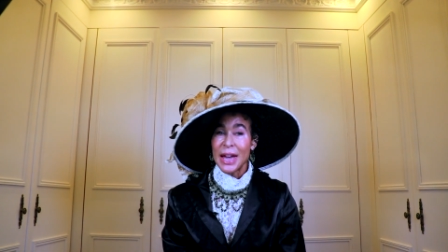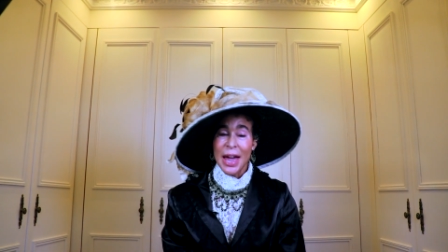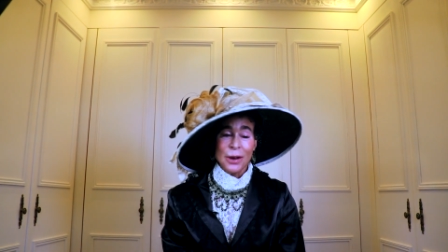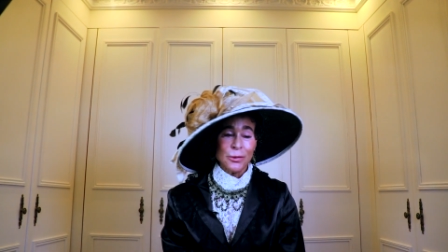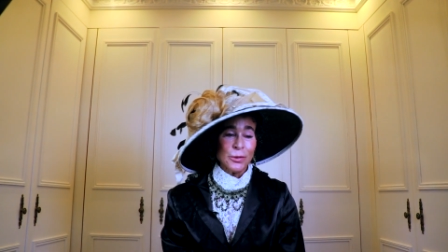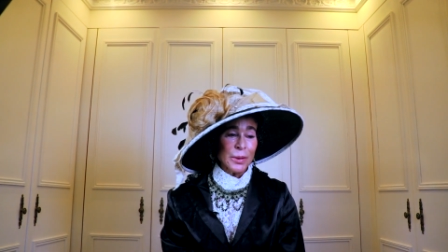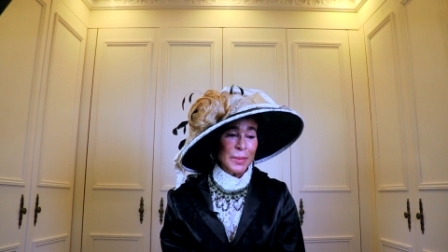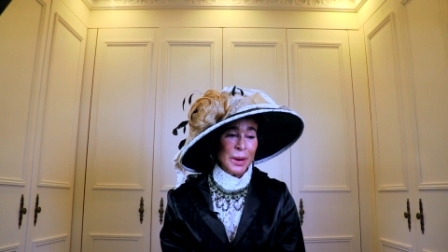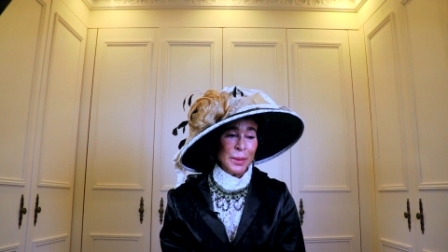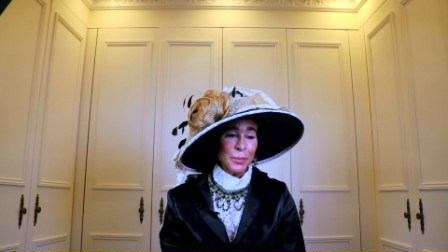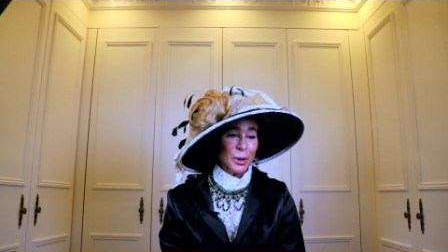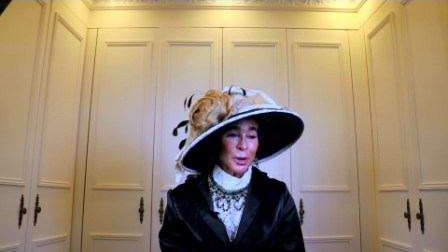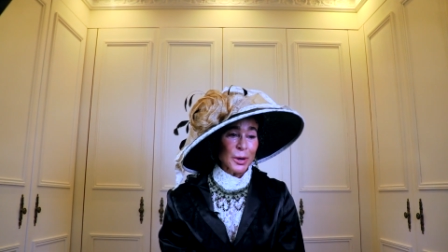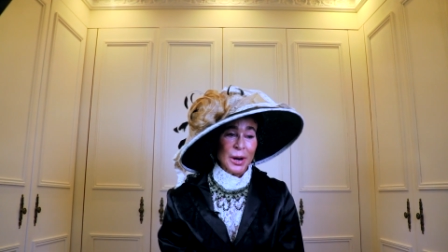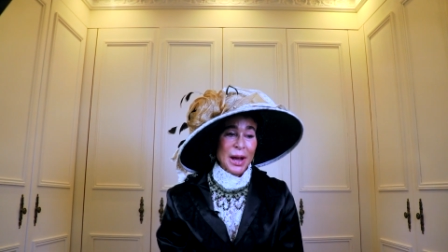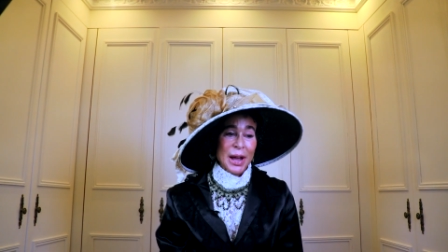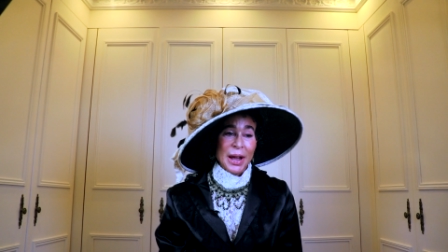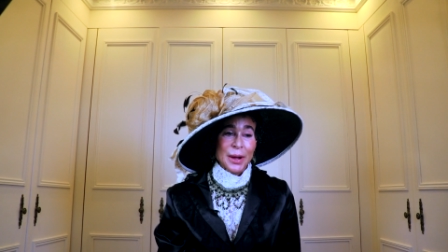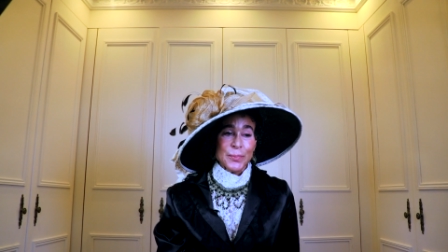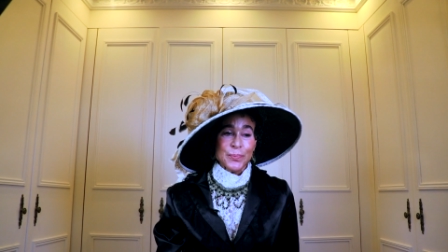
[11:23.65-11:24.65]
And
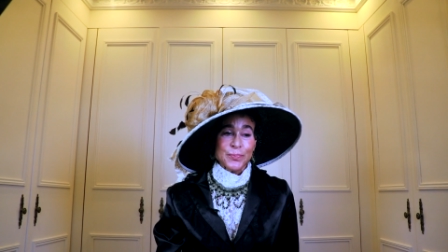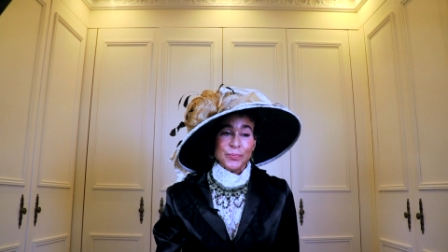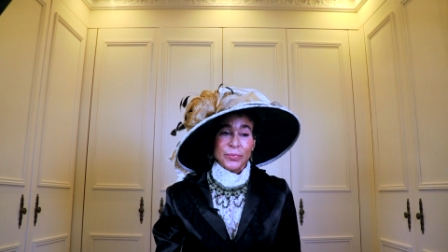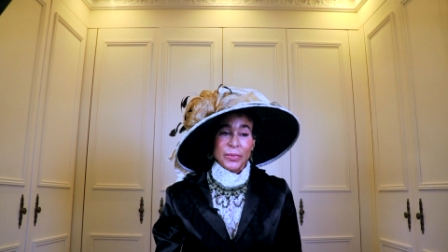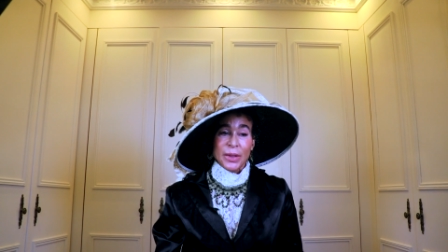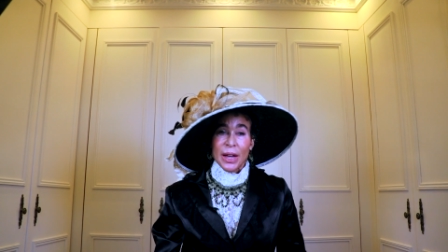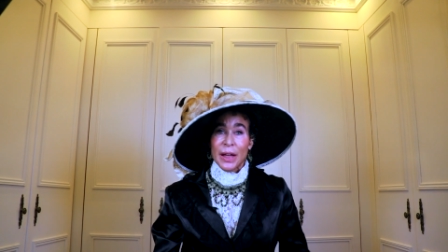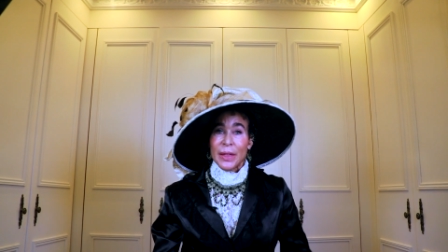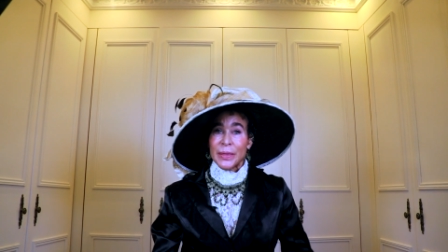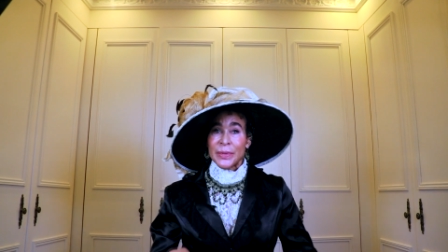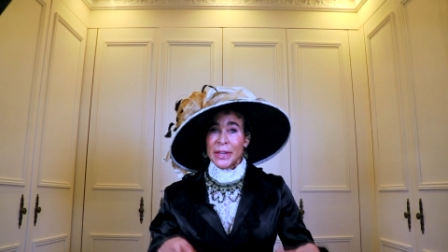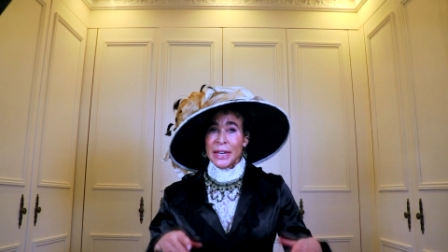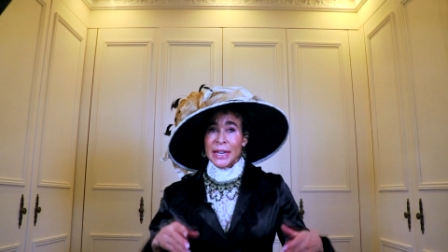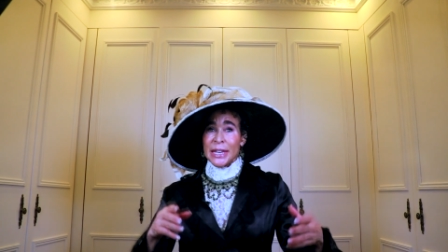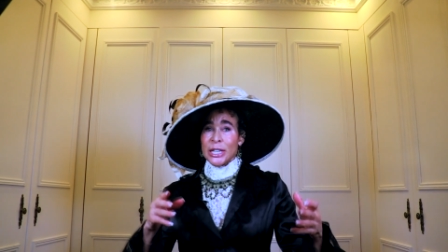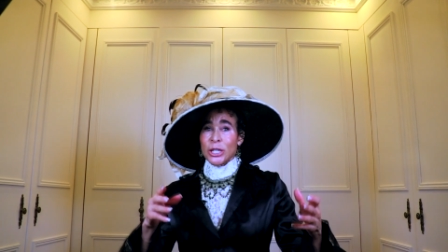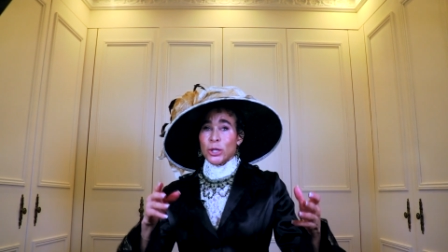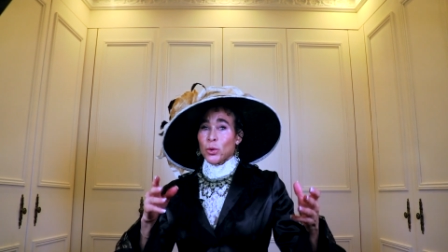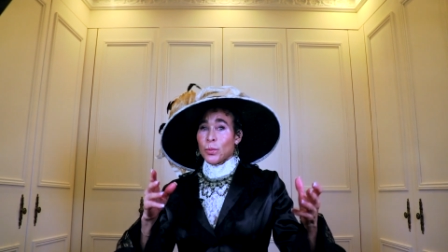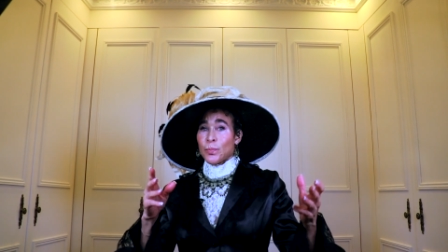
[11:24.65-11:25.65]
remember,
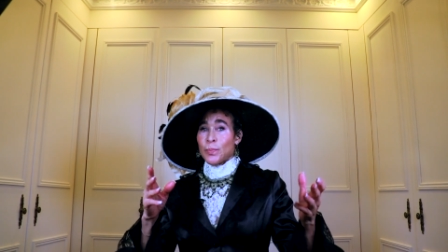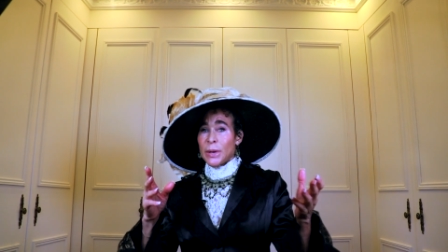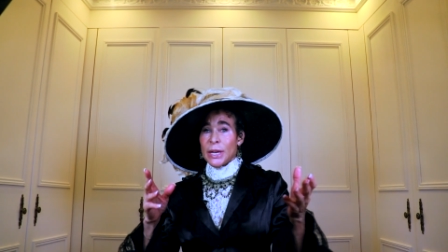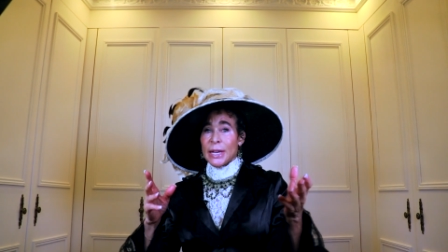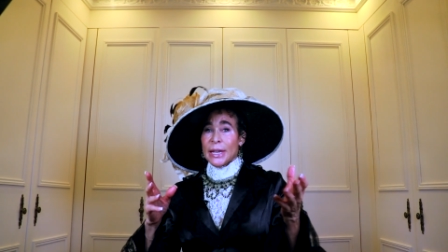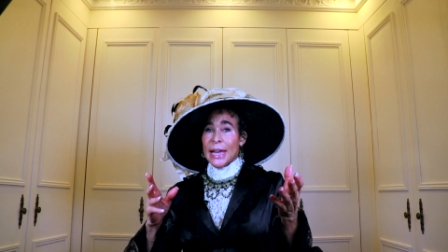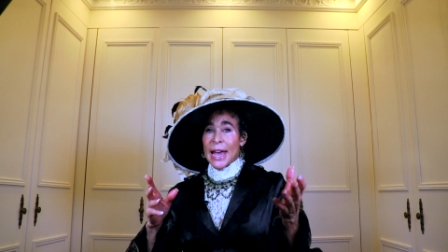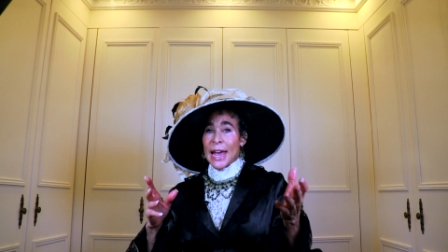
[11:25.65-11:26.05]
these would be